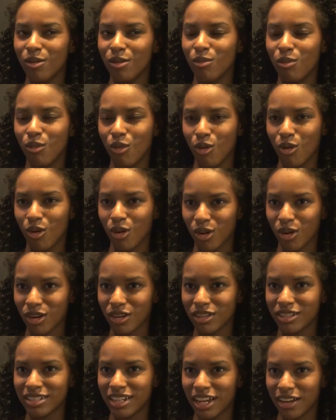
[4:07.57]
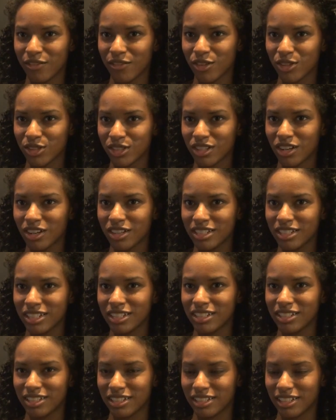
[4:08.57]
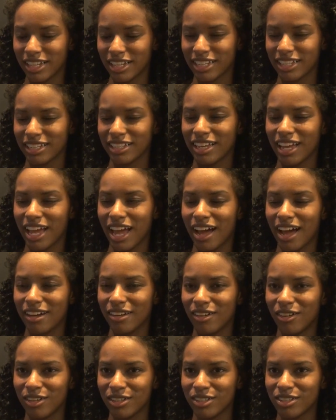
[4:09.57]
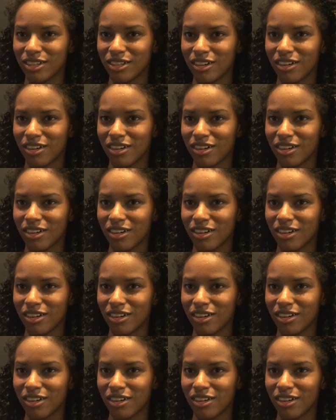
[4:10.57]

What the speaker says: more diverse content to like add on to